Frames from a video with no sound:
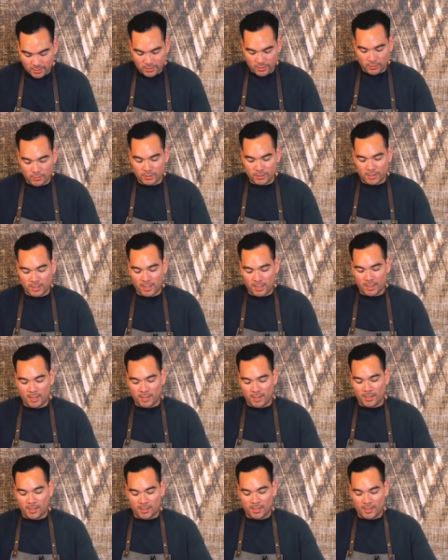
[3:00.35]
too
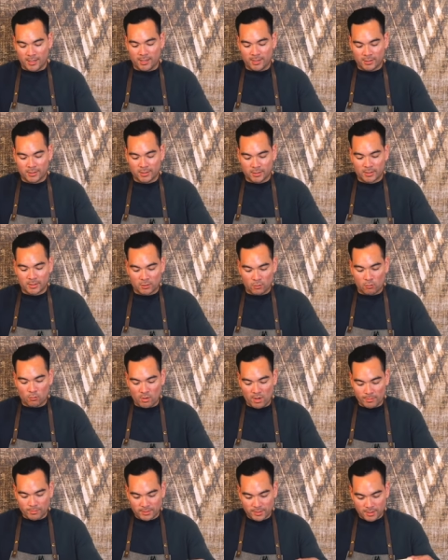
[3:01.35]
tight and just
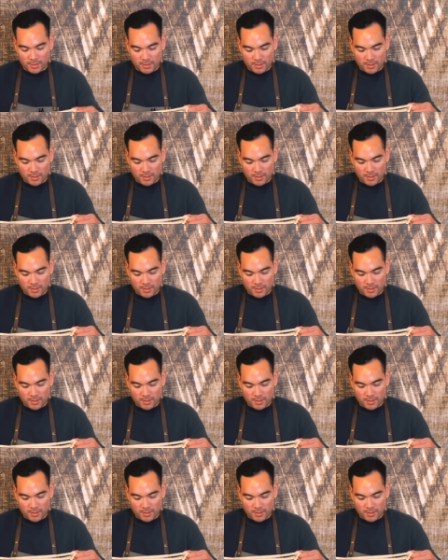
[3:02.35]
ripped.